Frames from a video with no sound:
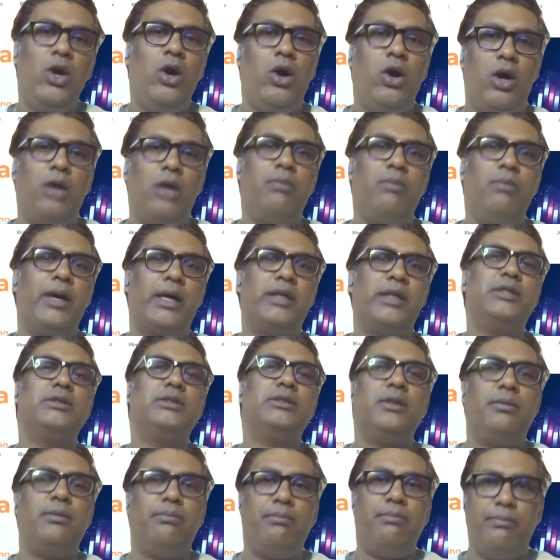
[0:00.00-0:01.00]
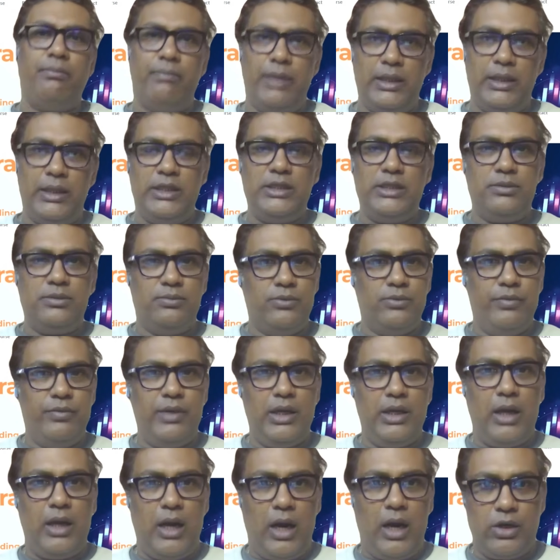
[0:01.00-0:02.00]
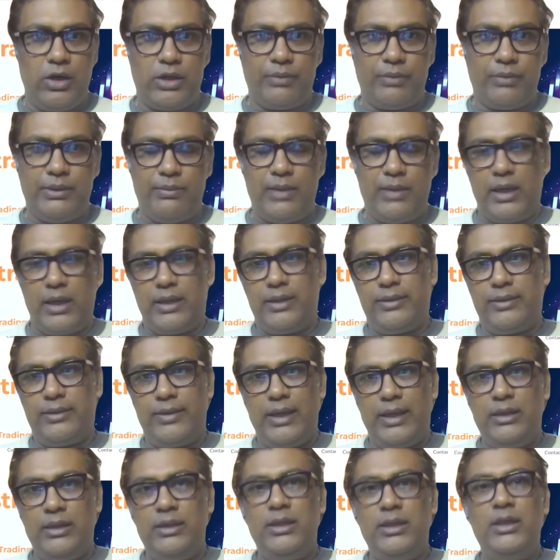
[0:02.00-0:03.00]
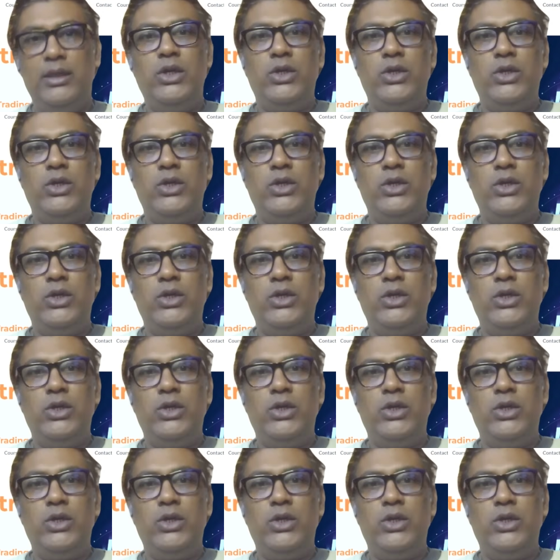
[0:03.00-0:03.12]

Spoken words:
or money is moving out of the market, right?